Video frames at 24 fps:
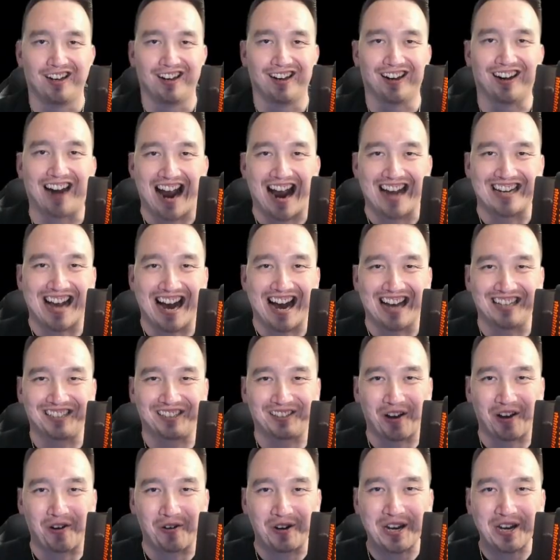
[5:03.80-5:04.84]
Alright guys,
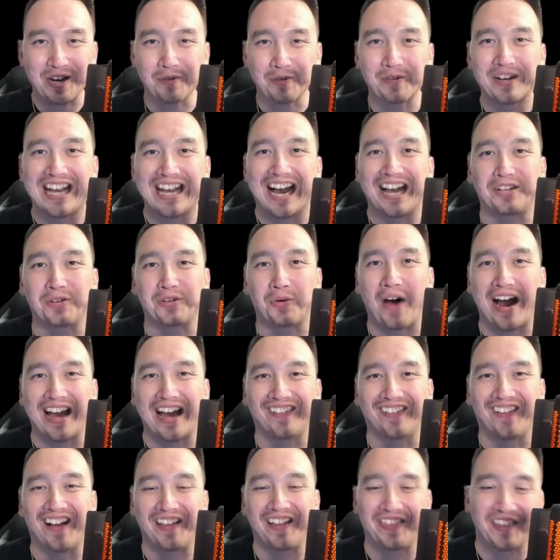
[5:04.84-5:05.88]
so here we got
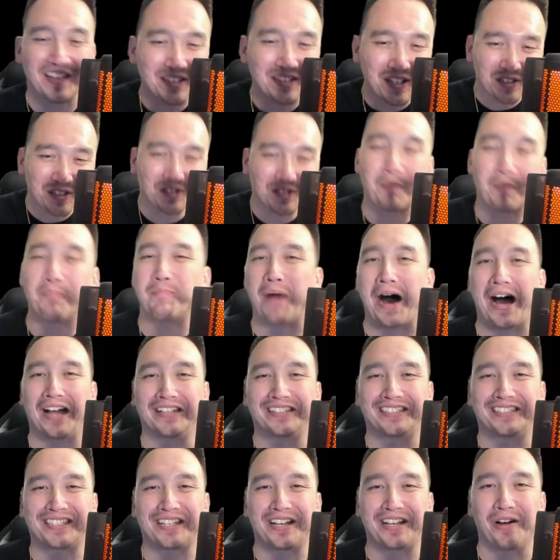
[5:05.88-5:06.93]
Twyla. This is the bond
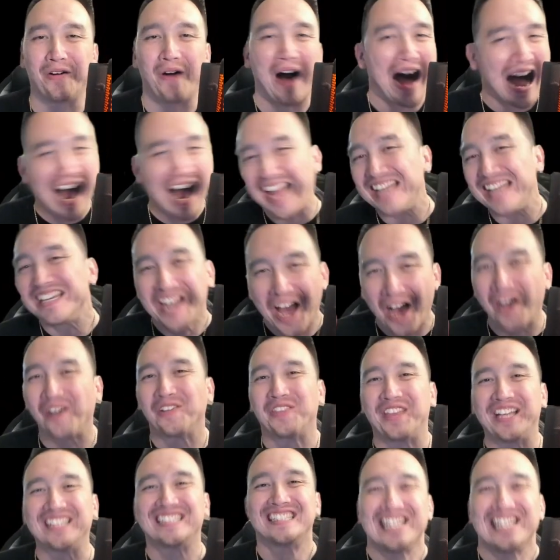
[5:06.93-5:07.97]
skill. I know
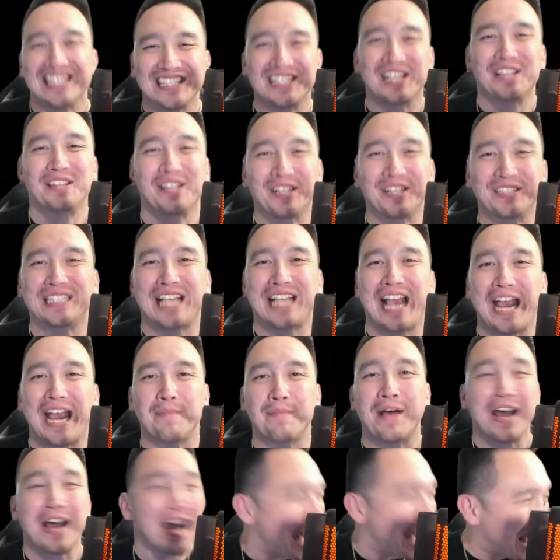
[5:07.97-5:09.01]
this isn't the
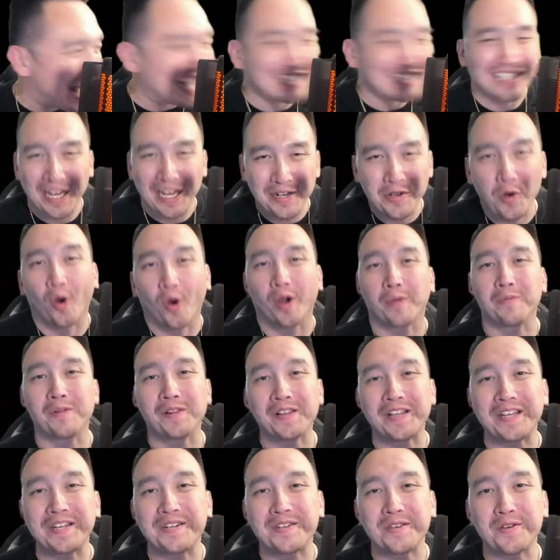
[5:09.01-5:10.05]
same as I
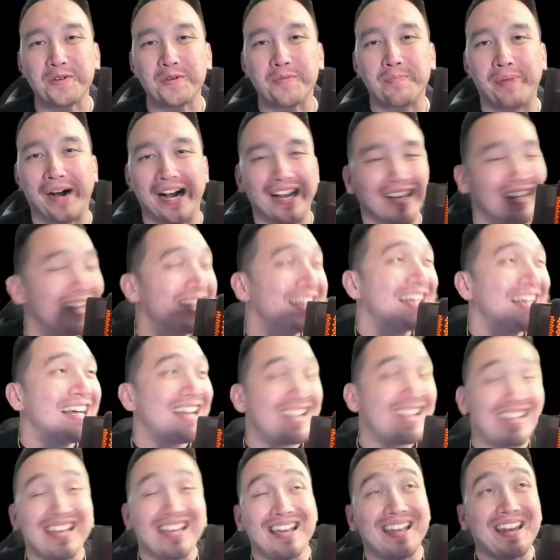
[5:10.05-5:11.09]
normally do, but
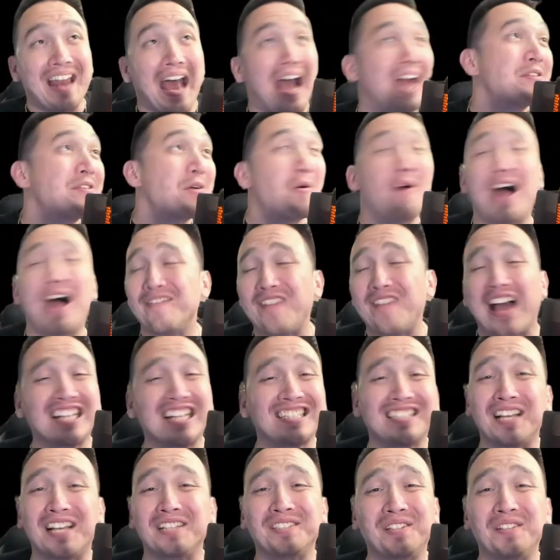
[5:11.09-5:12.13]
again, I don't have
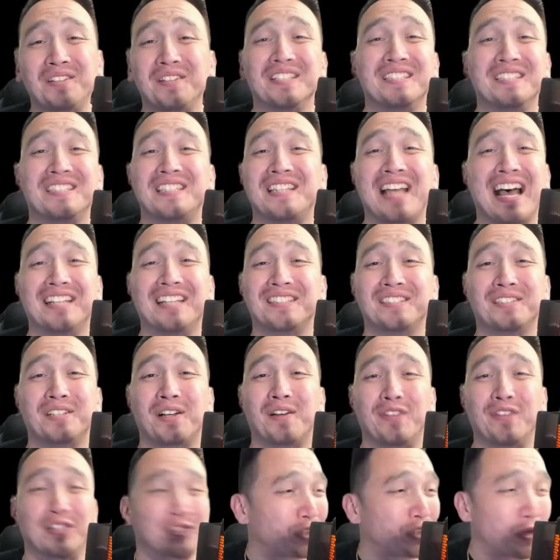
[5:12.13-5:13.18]
access to this test
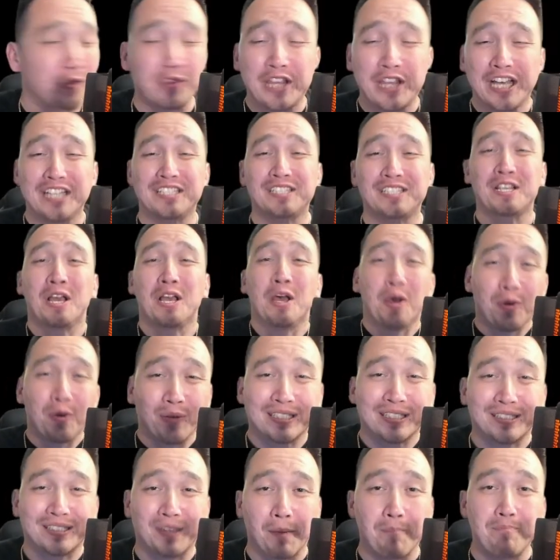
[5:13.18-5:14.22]
server, so this
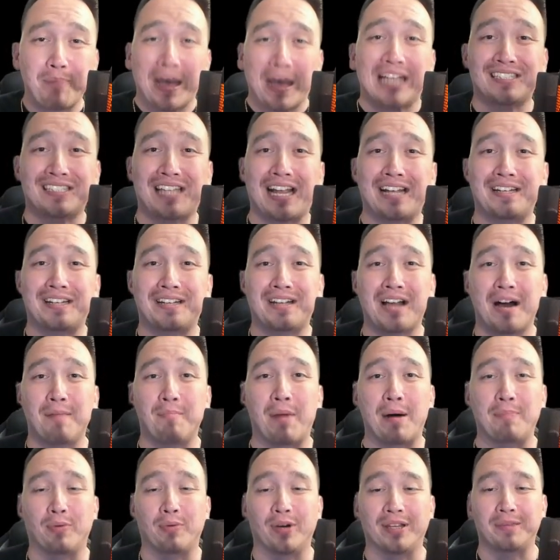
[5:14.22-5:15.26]
was the best I could come
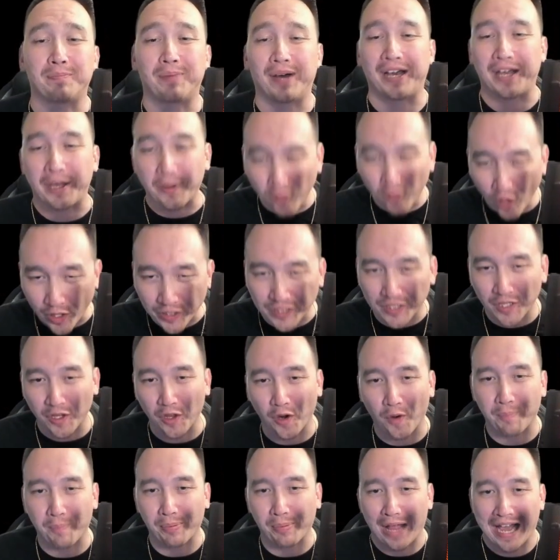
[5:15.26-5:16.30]
up with, but it looks a
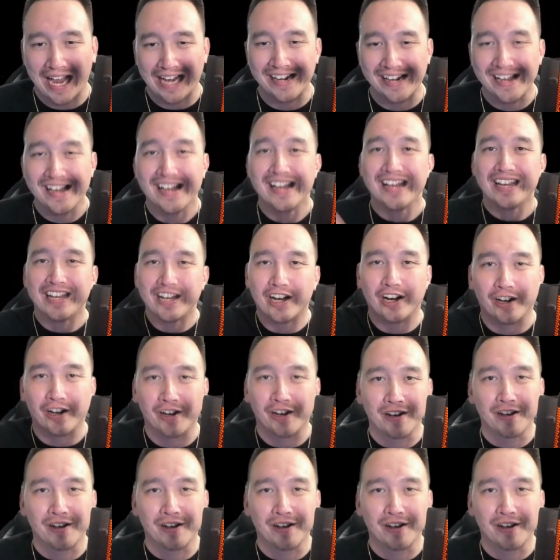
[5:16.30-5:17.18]
little plain. Here,